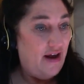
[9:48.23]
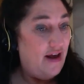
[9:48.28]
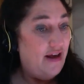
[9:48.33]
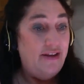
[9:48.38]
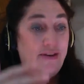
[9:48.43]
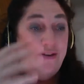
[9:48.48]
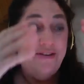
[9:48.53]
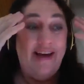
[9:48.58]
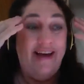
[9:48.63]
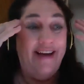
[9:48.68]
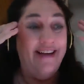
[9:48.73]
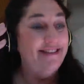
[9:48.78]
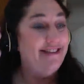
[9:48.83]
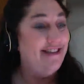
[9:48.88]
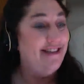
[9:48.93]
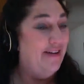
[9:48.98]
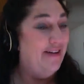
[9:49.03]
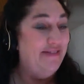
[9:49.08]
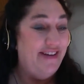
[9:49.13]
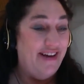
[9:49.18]
You can't
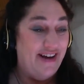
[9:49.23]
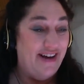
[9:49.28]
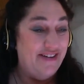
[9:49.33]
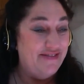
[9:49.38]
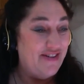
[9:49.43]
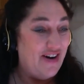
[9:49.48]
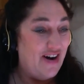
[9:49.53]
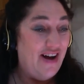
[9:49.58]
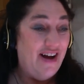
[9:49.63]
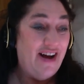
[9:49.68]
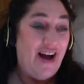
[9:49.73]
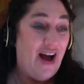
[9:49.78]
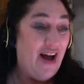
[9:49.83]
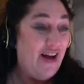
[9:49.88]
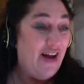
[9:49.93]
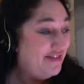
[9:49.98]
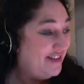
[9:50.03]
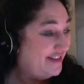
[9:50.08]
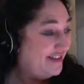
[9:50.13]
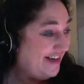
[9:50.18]
tell me I'm wrong.
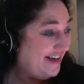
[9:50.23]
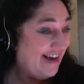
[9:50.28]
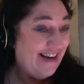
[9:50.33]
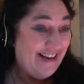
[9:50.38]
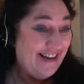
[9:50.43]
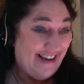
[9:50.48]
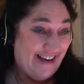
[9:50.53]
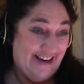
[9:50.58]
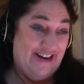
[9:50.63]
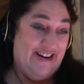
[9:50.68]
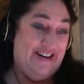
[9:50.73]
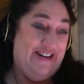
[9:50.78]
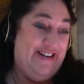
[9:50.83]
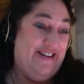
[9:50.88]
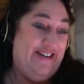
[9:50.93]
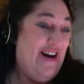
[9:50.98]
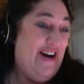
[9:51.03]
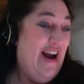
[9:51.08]
I'm standing here.